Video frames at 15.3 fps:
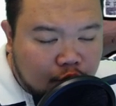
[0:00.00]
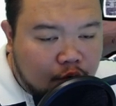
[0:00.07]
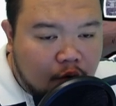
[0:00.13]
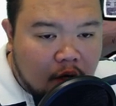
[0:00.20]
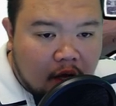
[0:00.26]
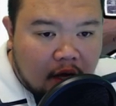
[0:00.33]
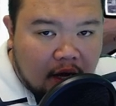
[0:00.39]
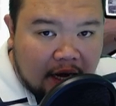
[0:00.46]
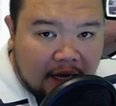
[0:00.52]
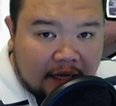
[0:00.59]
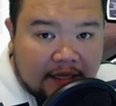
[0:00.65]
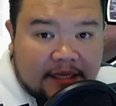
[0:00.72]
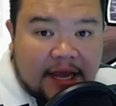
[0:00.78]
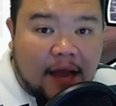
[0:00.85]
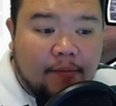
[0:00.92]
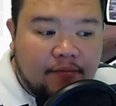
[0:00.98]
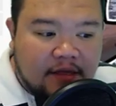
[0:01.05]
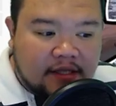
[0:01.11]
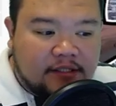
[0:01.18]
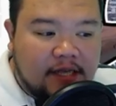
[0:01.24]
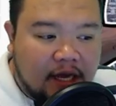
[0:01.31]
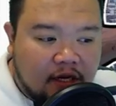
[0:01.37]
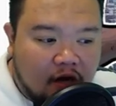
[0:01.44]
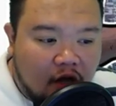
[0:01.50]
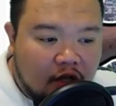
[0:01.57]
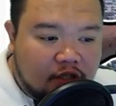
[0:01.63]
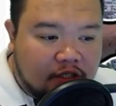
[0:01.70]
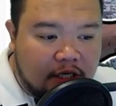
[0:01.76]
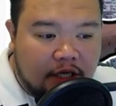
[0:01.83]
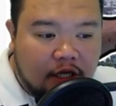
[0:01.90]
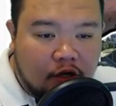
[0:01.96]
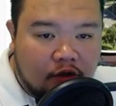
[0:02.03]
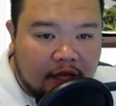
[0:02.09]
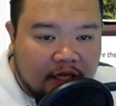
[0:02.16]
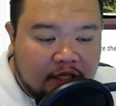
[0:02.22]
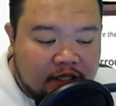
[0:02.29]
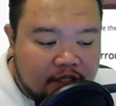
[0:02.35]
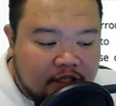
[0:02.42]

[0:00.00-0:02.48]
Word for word: to adapt this technology. You